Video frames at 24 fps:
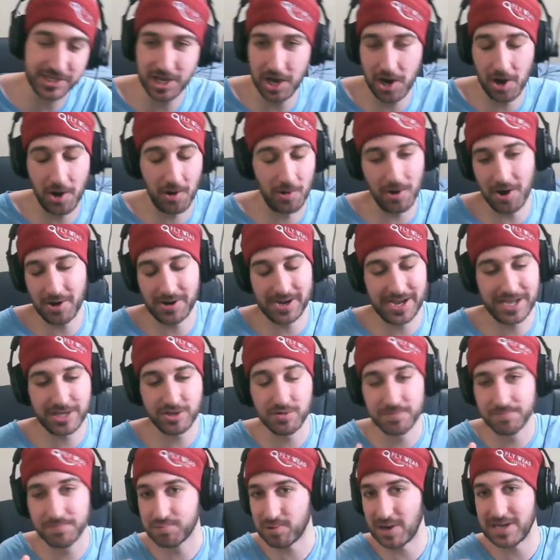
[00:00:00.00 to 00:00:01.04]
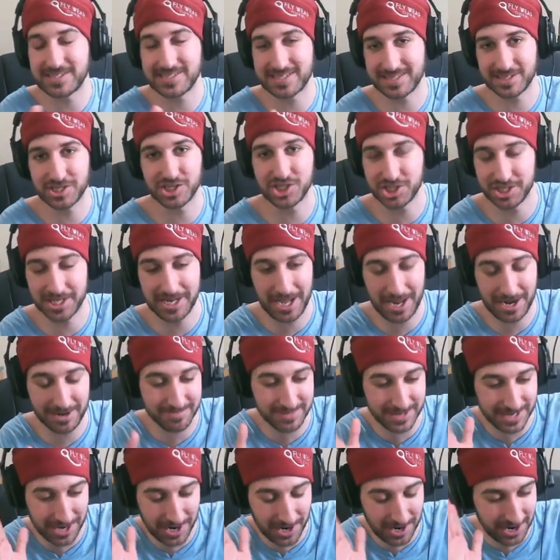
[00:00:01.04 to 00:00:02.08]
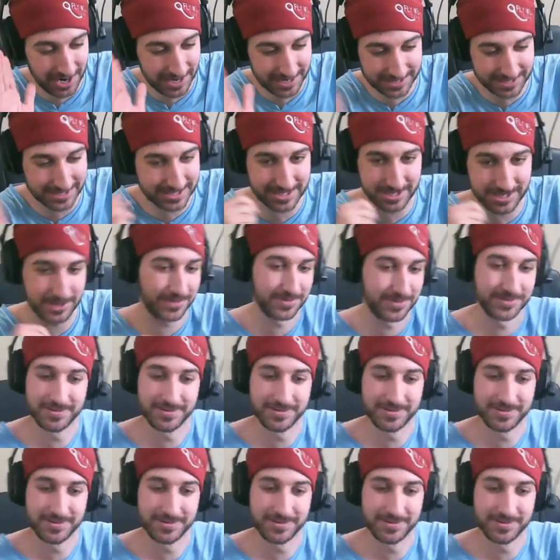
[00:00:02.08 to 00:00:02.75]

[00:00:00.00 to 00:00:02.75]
Yo, okay, you impressing the shit out of me. All right, continue.